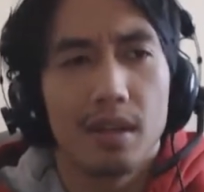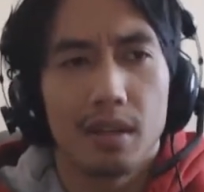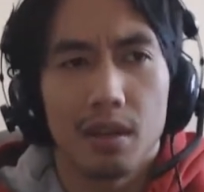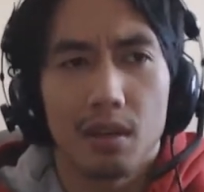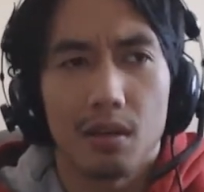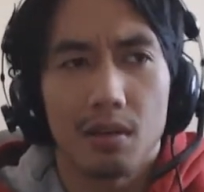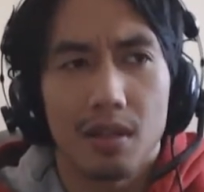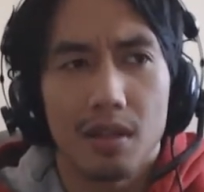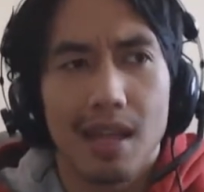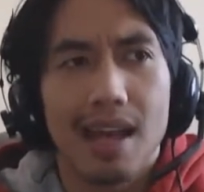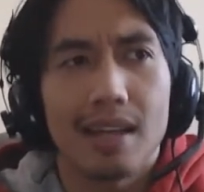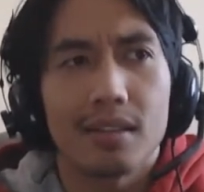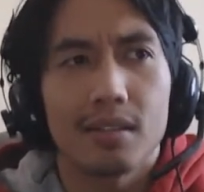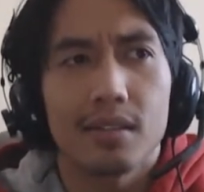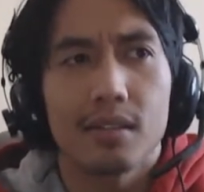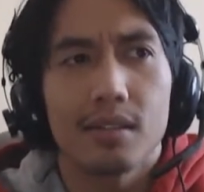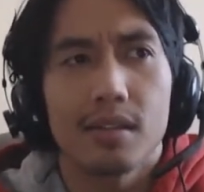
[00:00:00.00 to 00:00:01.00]

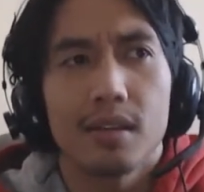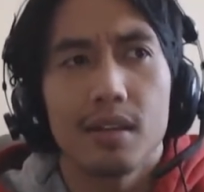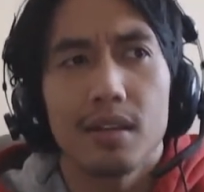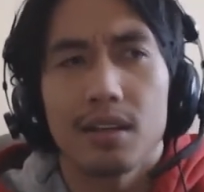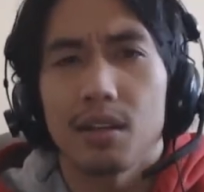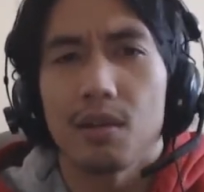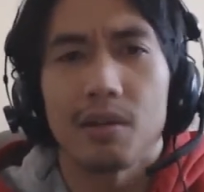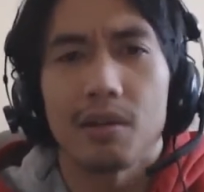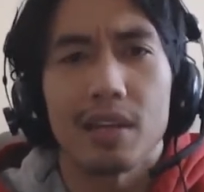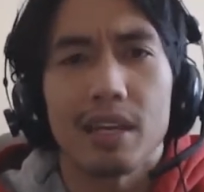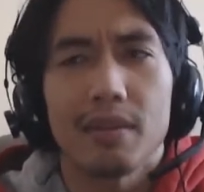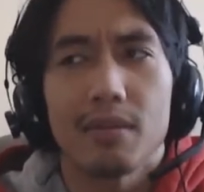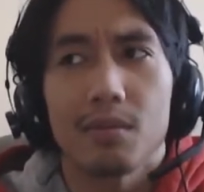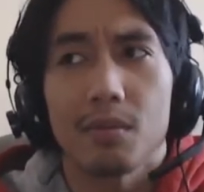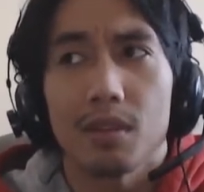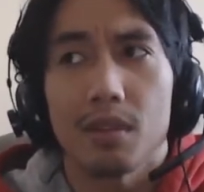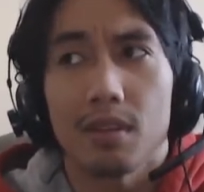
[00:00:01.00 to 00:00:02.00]
Last
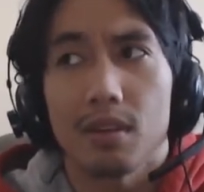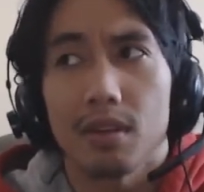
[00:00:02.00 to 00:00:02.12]
even with